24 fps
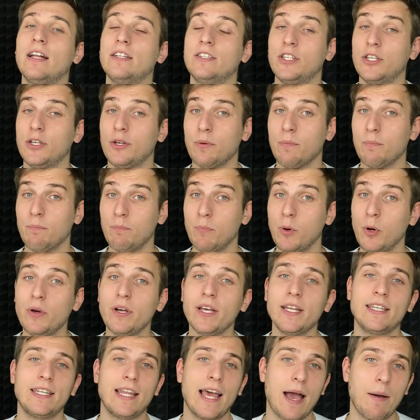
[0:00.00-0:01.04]
to book
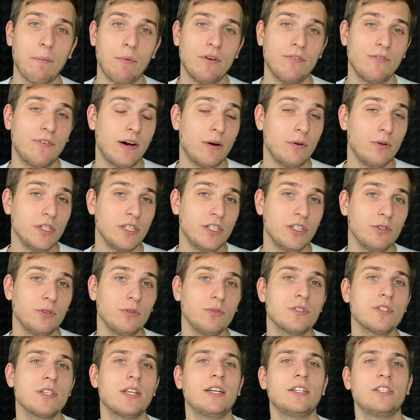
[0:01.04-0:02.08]
a demo of our
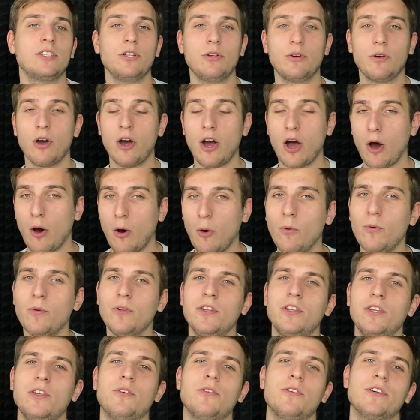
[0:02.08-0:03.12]
tools to
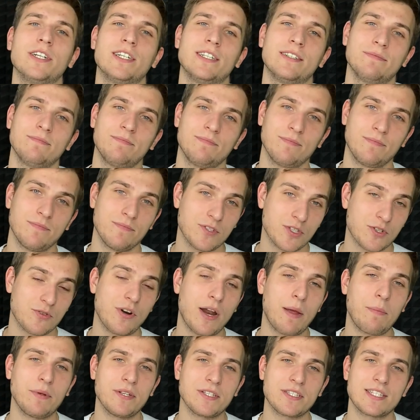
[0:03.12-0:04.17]
hone your
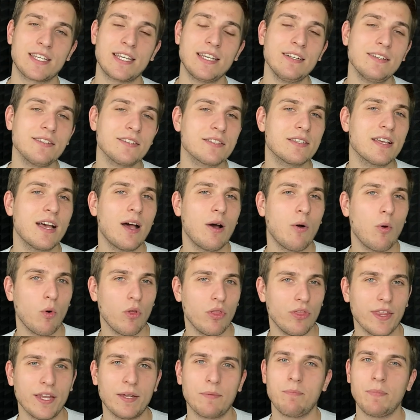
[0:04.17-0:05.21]
scraping skills with
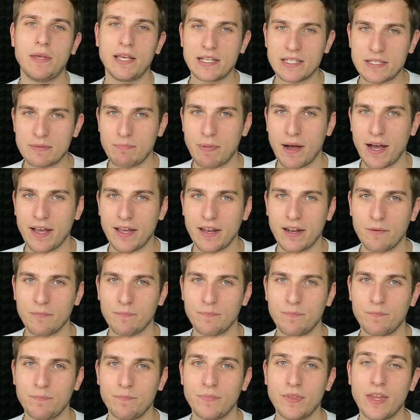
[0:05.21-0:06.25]
Netpeak Spider.
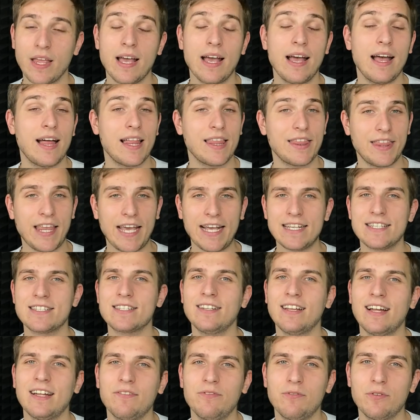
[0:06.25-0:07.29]
Thanks a
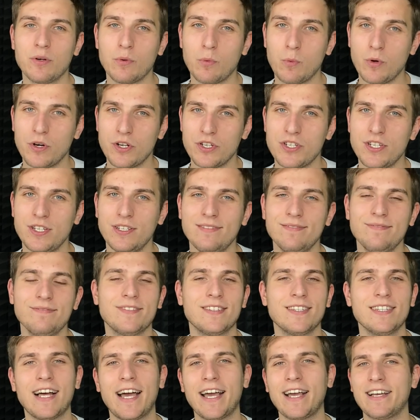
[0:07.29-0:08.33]
lot for watching,
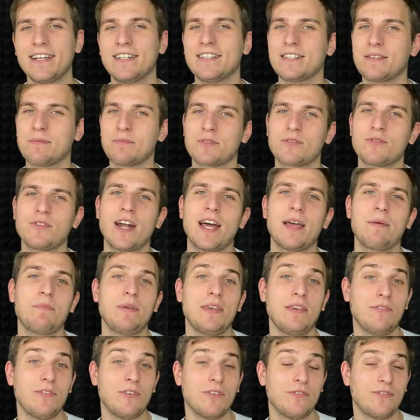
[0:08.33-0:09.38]
like and subscribe
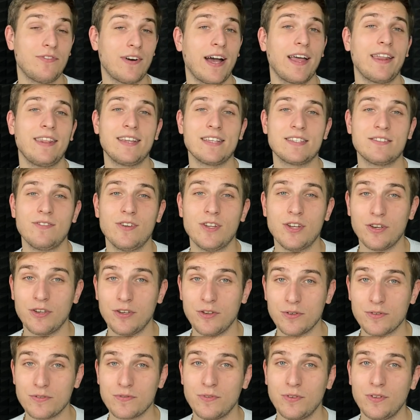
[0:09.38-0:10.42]
if you find this video
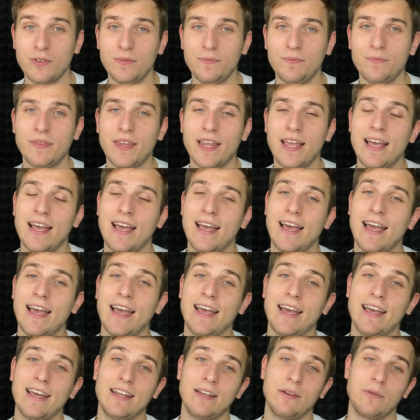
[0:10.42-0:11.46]
useful.
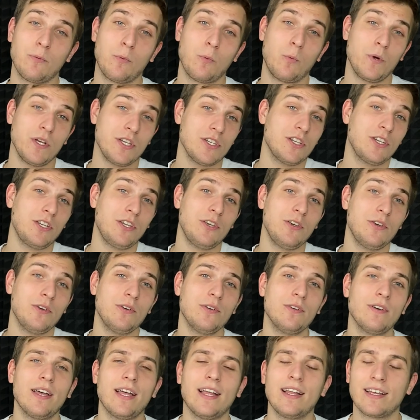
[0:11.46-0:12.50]
And wishing
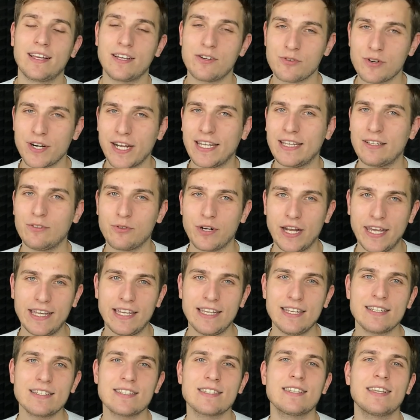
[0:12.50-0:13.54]
you a great
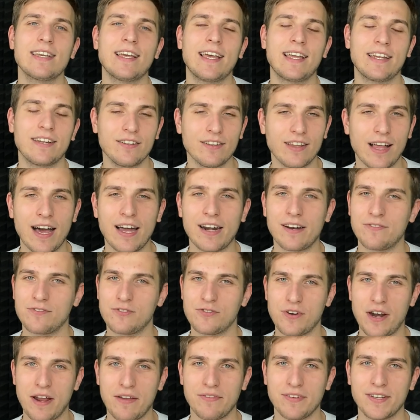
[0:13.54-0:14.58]
rankings and a lot of
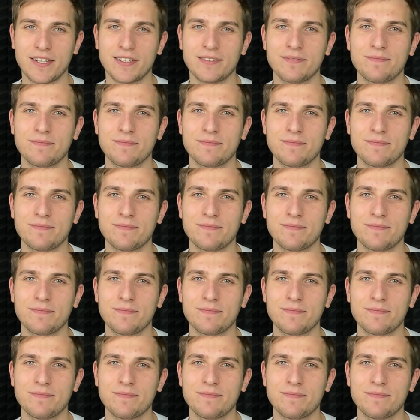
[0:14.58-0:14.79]
traffic.